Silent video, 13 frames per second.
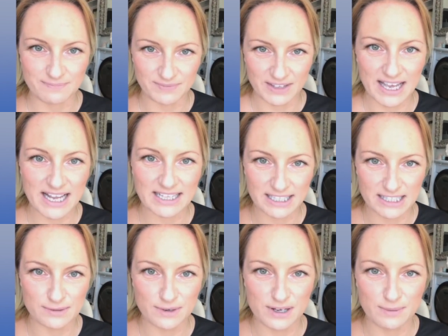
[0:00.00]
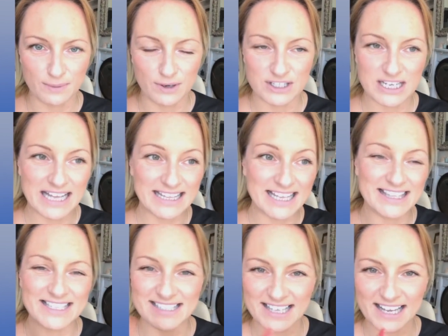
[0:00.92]
Okay, that's what you want. And then
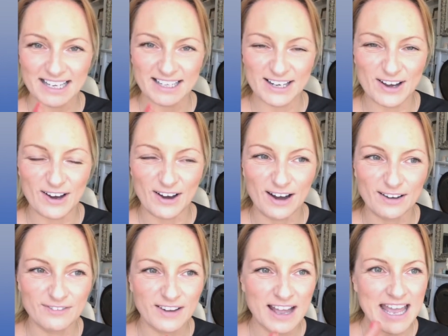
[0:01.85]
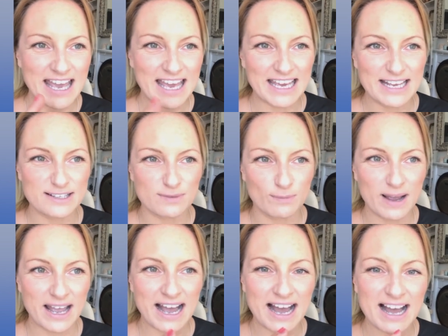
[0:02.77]
the second half is
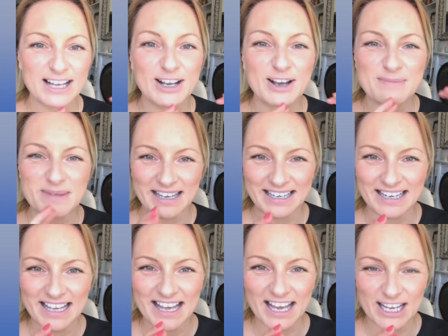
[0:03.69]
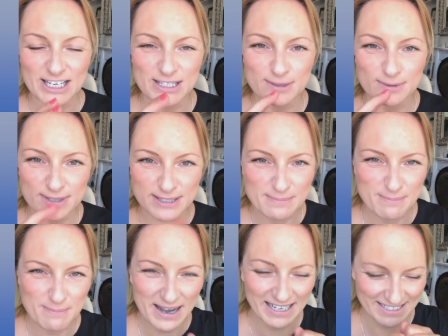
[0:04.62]
where I come in and do some
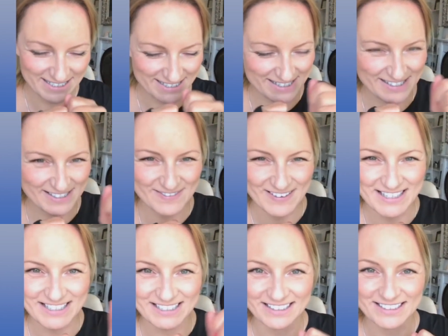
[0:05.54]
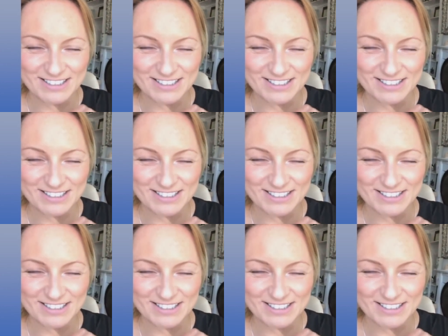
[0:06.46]
mind stretching.